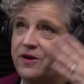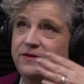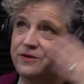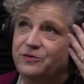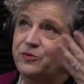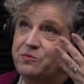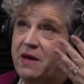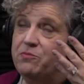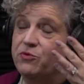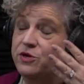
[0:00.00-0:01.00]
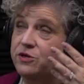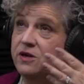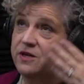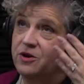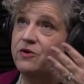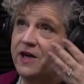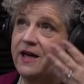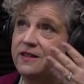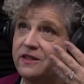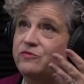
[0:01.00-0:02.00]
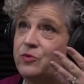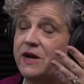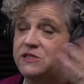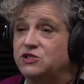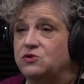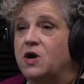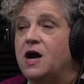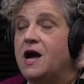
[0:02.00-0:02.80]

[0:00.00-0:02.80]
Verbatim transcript: and you remember and you're like, okay, I love what I do.